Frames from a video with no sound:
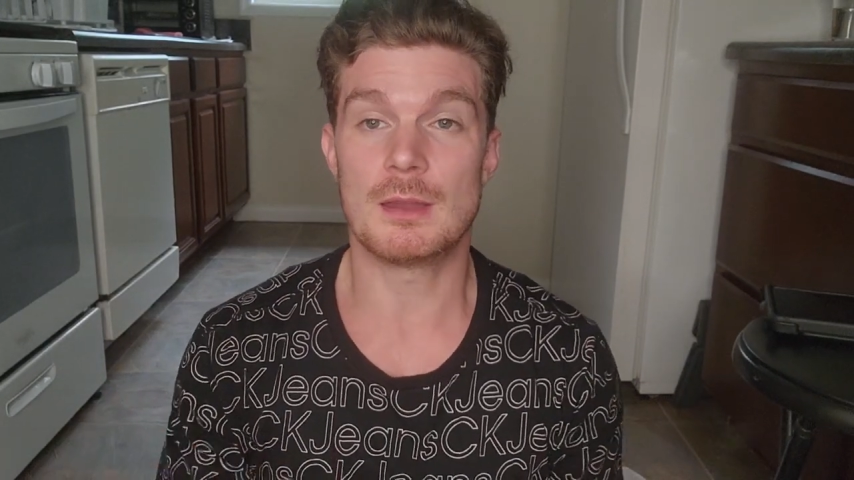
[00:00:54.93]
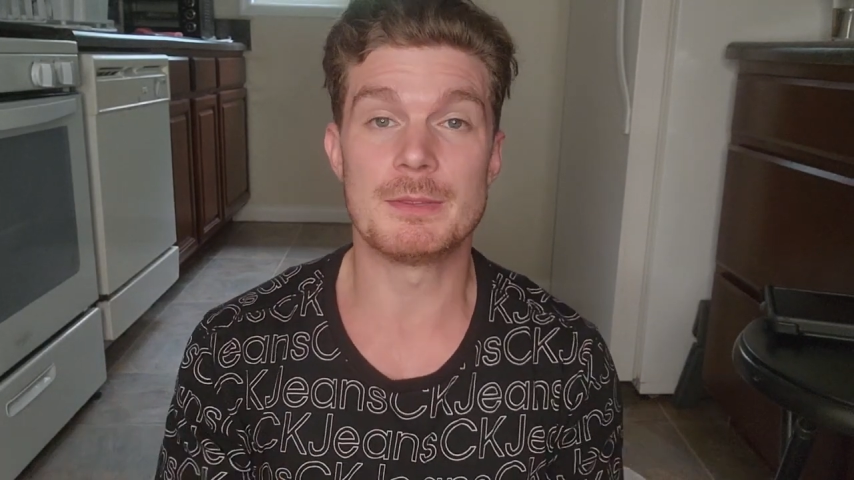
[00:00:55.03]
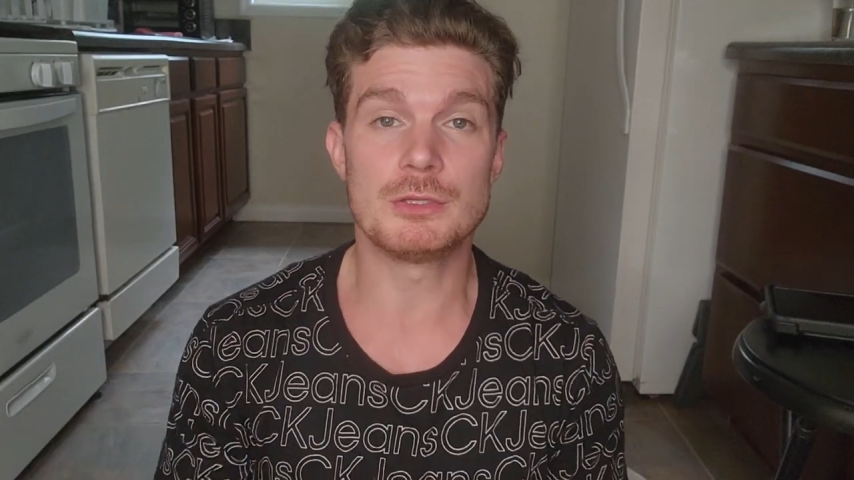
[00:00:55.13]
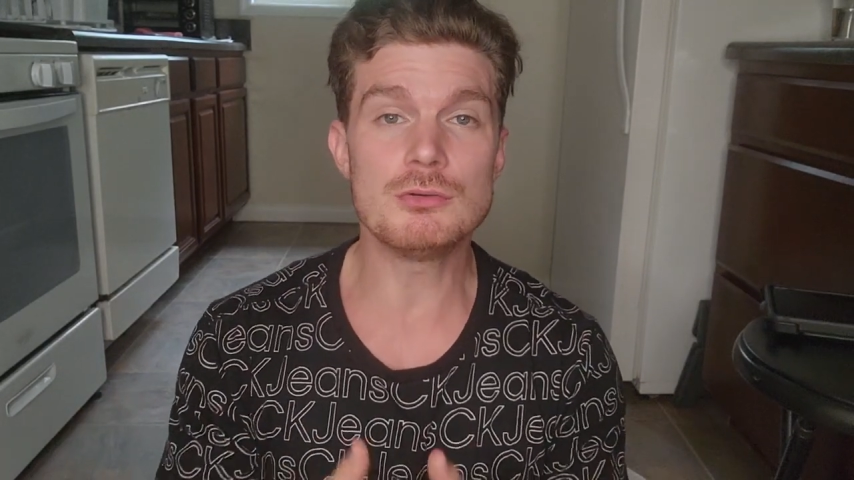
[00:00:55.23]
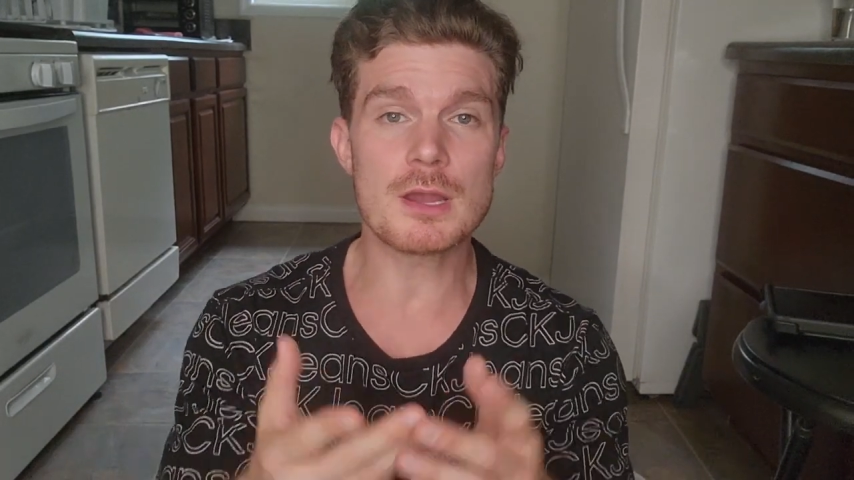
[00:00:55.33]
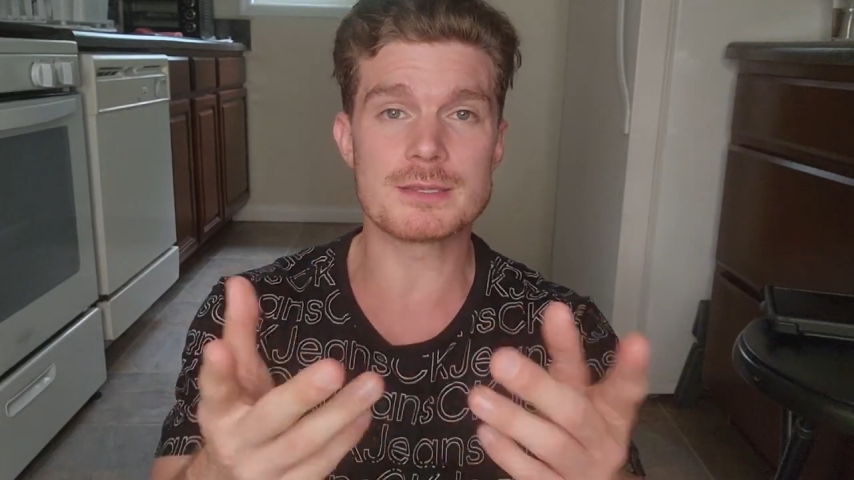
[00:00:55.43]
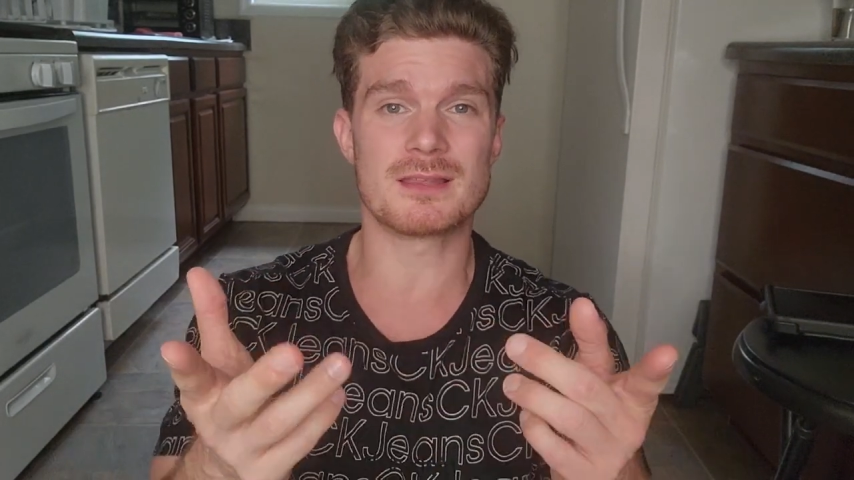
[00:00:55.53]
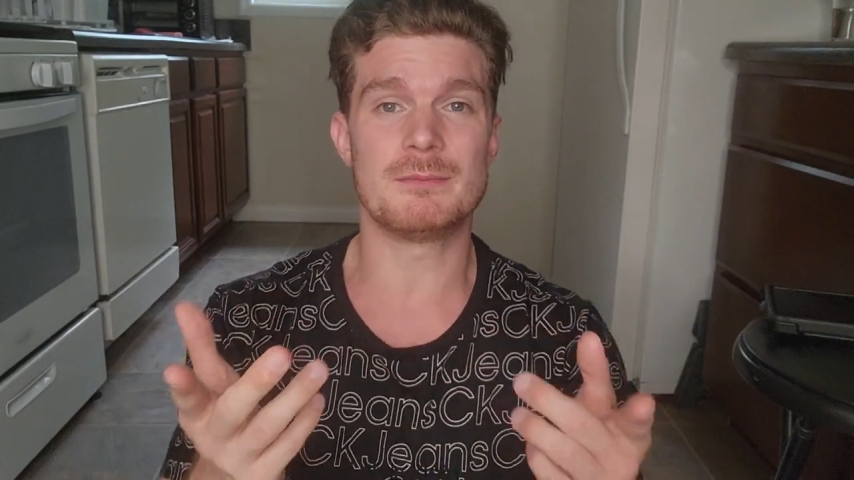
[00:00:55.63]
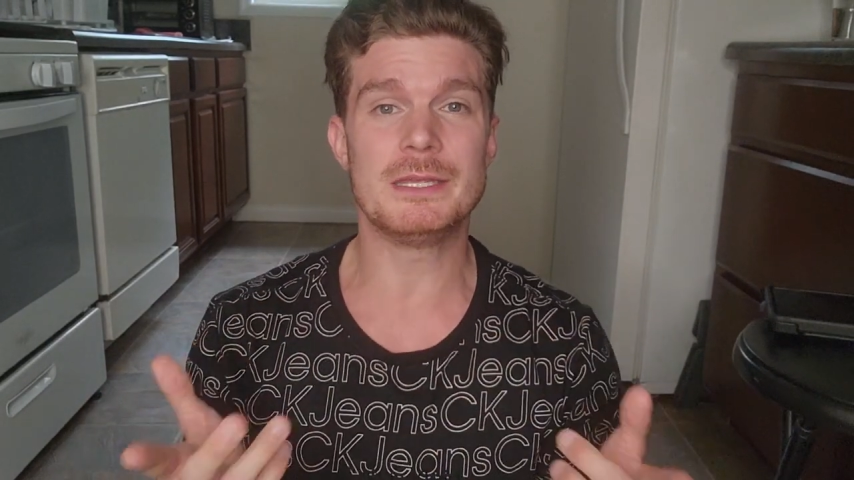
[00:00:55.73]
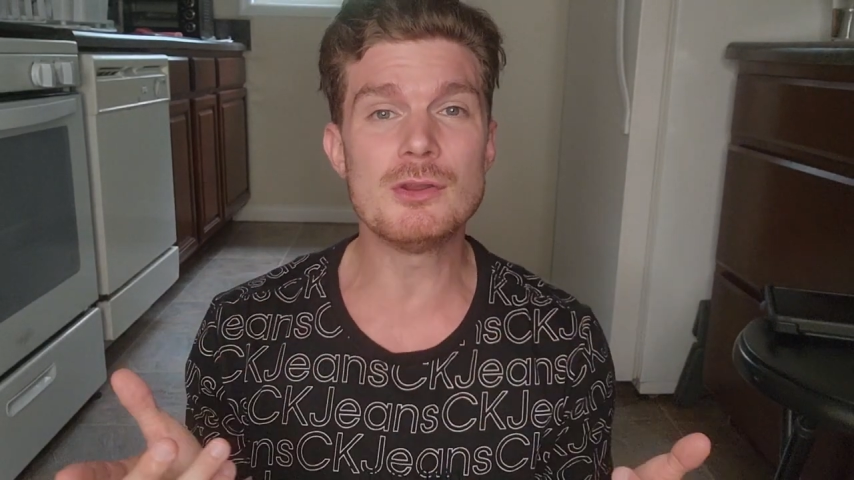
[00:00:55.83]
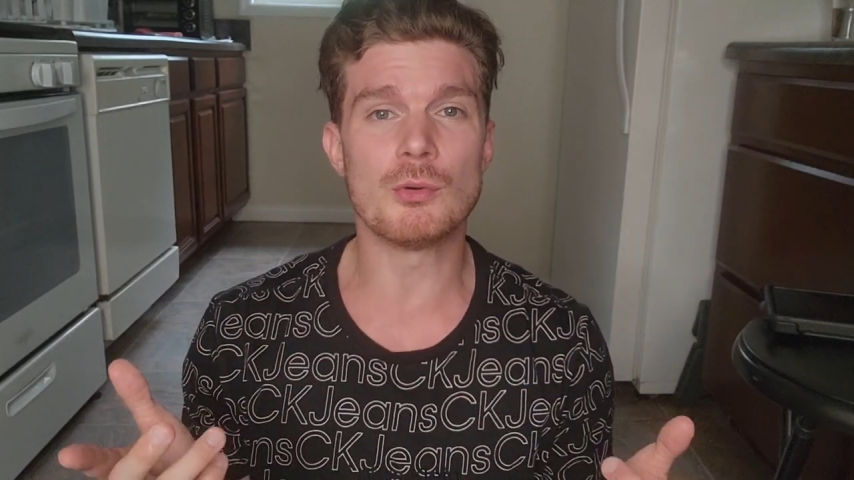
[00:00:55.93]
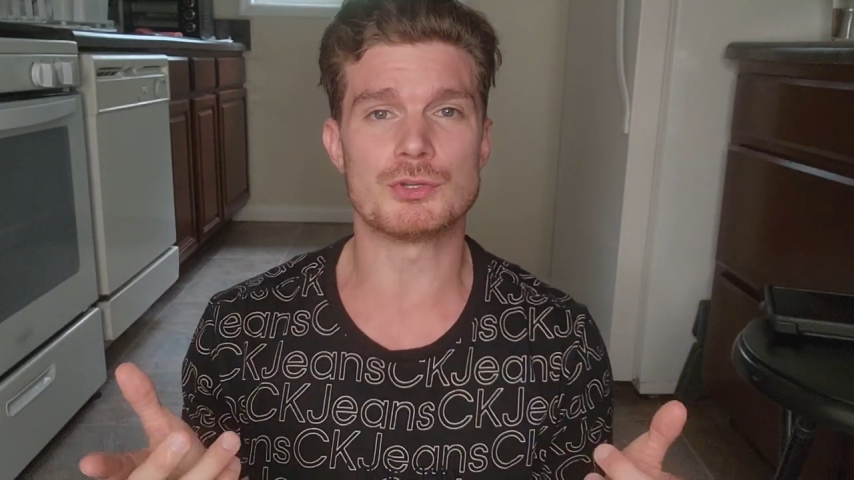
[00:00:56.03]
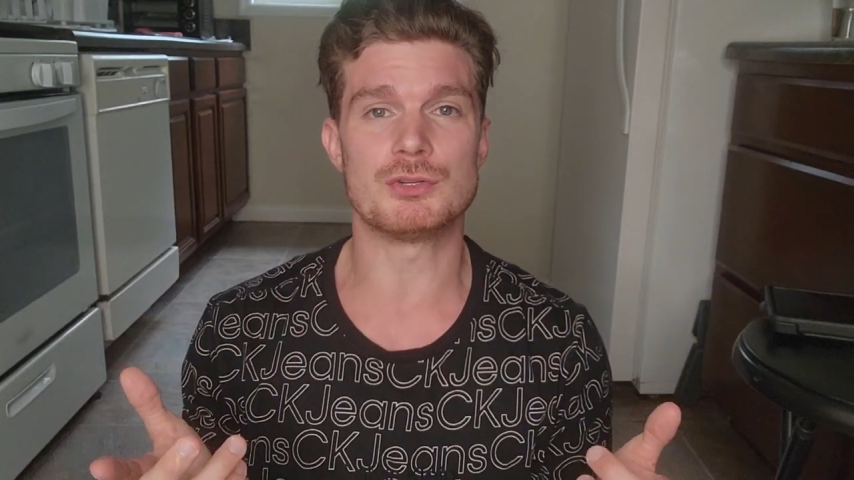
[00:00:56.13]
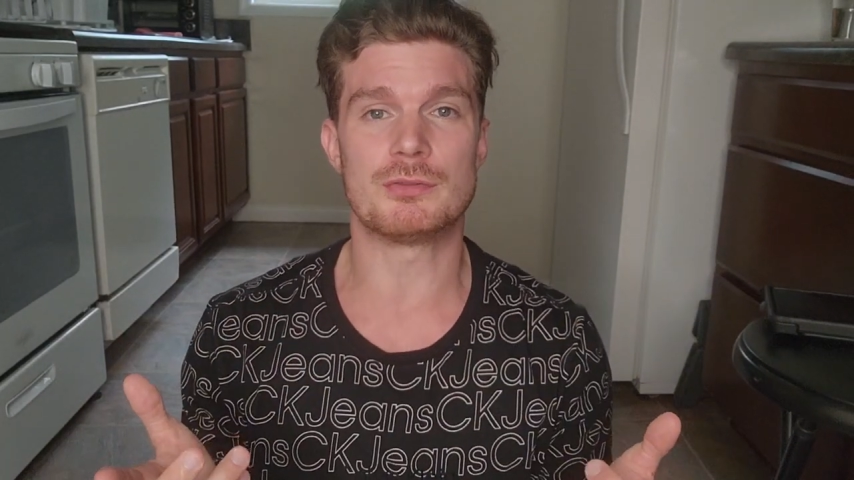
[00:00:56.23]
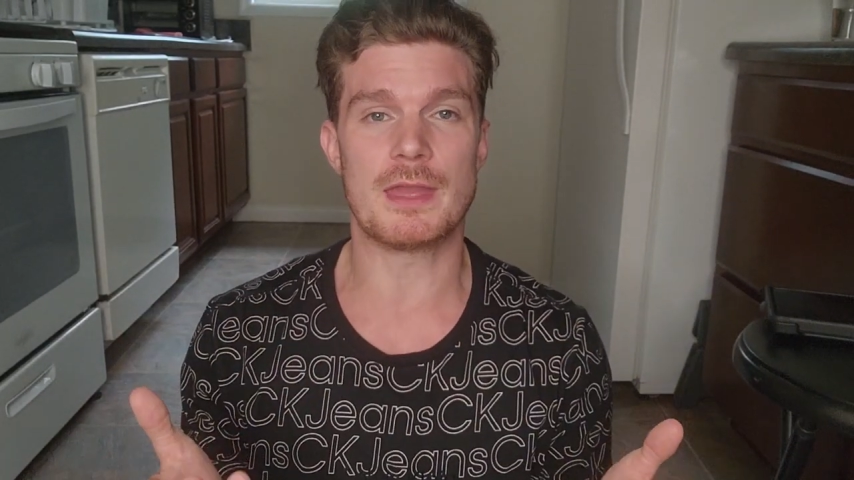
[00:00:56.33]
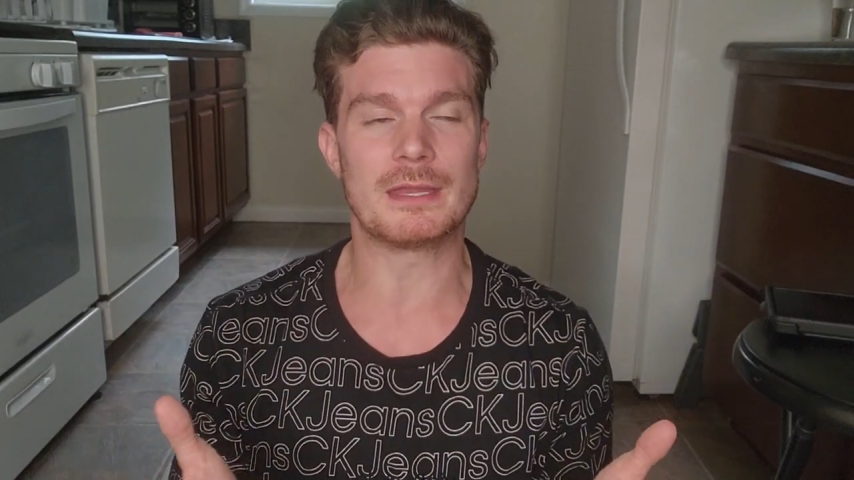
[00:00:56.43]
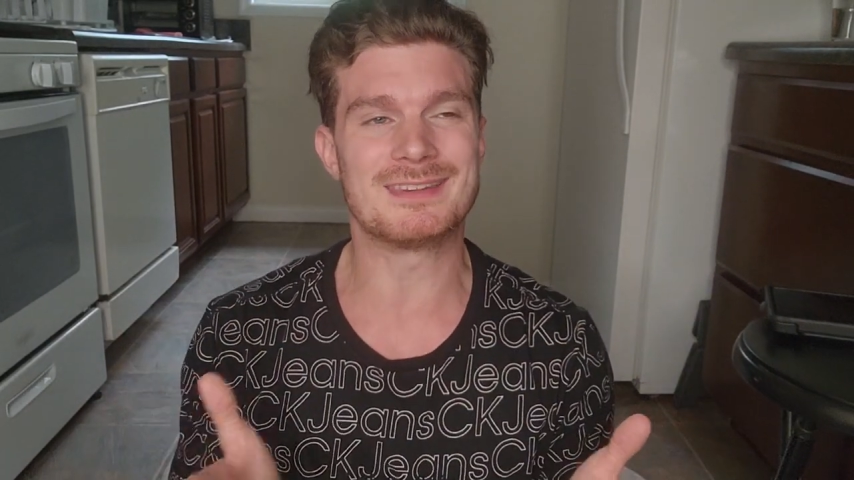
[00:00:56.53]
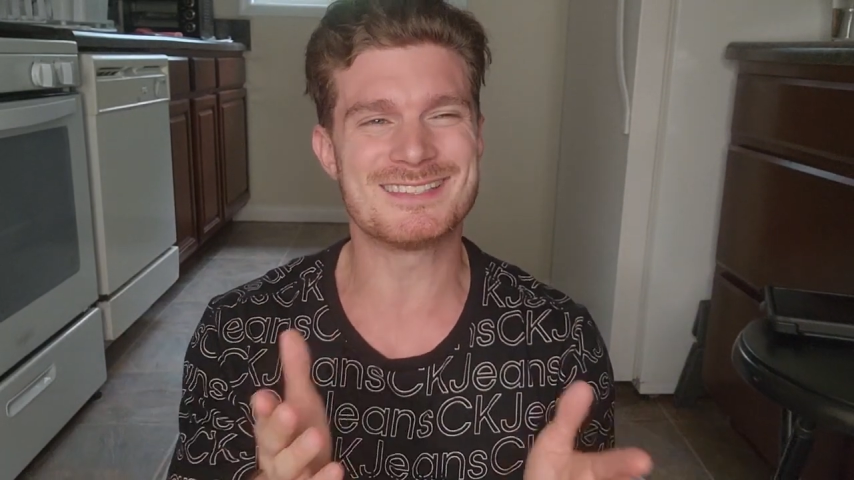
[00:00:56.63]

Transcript: I mean, you guys let me know what you think.